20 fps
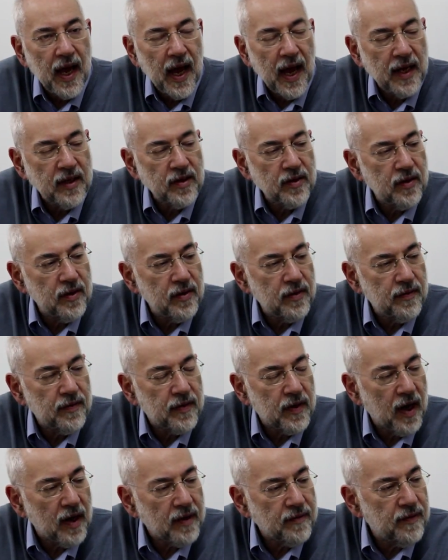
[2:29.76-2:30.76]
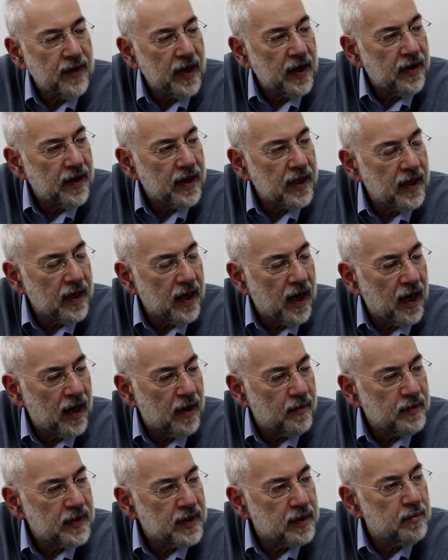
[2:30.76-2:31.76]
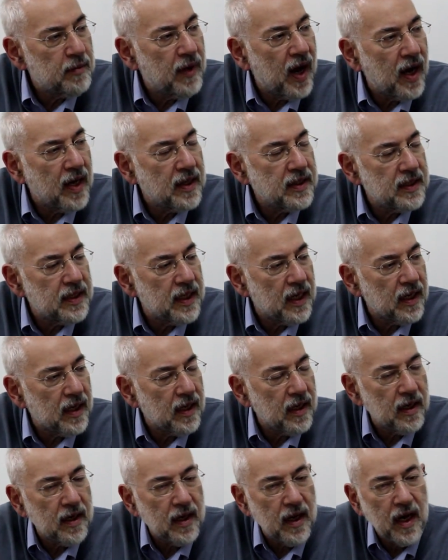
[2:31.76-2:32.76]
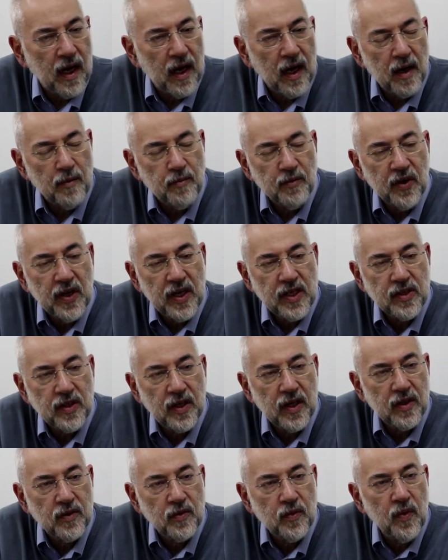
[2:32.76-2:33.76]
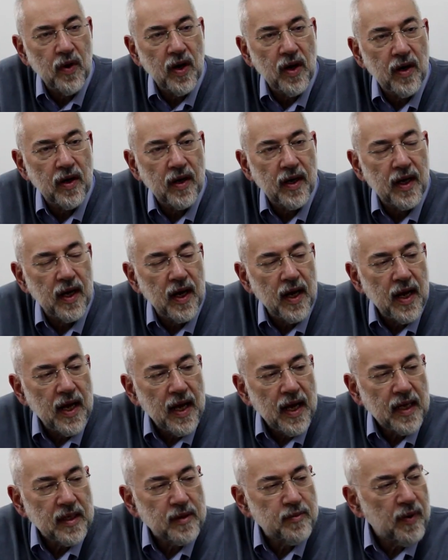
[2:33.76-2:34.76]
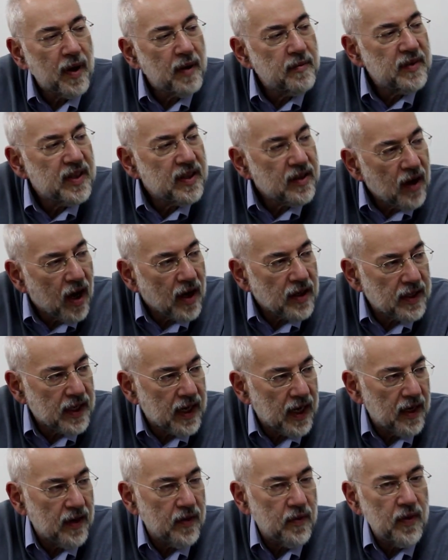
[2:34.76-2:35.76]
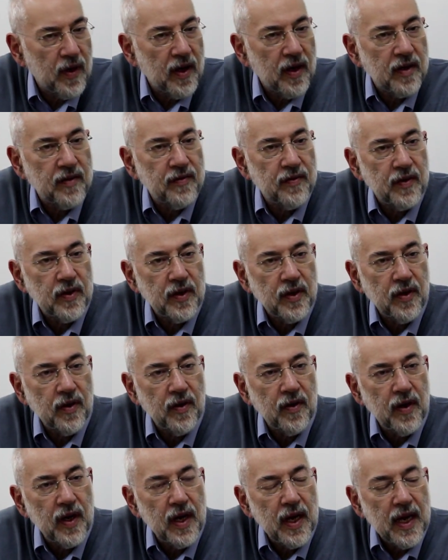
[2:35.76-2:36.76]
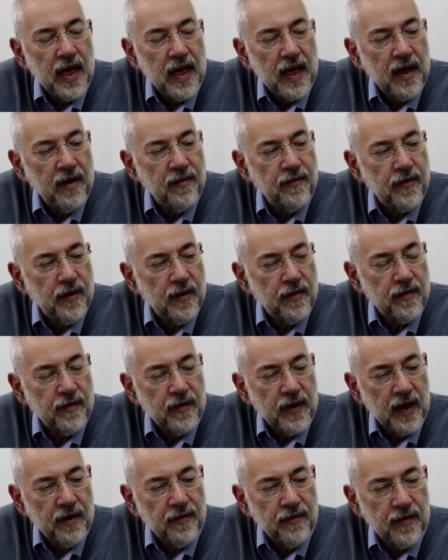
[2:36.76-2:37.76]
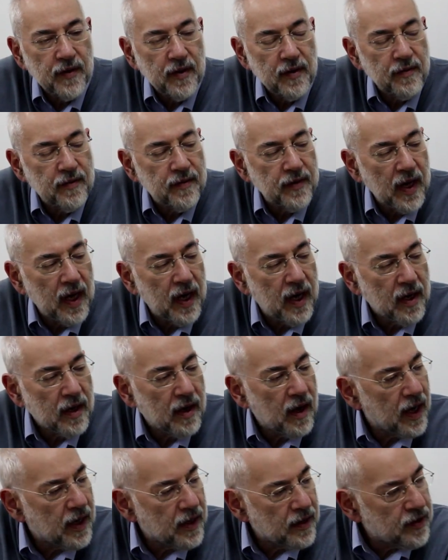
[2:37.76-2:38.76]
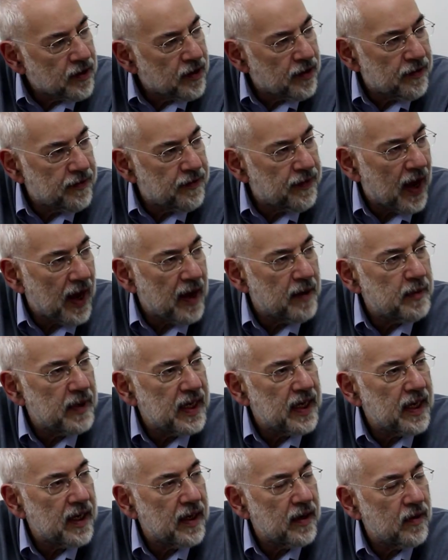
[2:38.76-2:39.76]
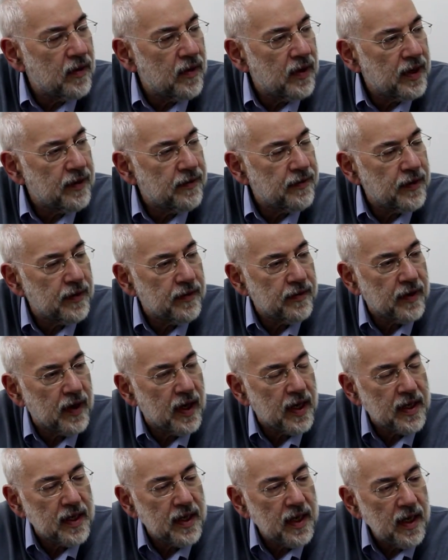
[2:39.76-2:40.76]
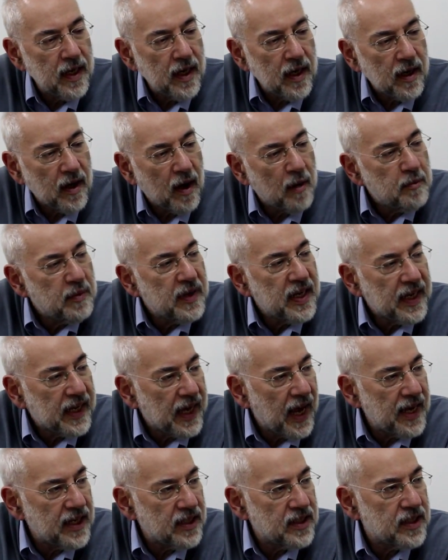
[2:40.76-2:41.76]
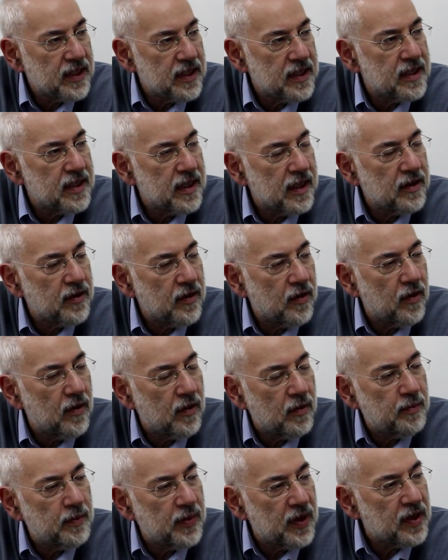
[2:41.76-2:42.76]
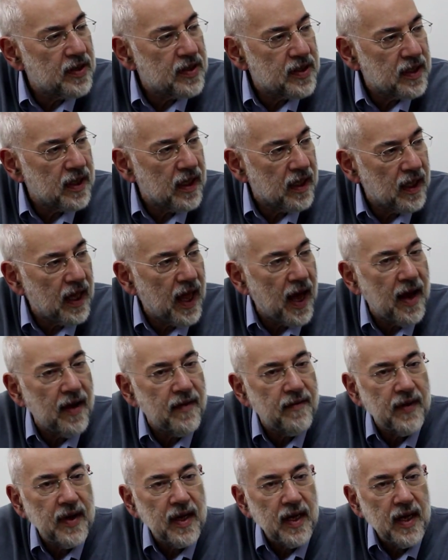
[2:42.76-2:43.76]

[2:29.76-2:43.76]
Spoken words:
and you've got very demanding pressure at work, it's probably not going to work for you. If you've got a new family, or if you've got complications in your personal life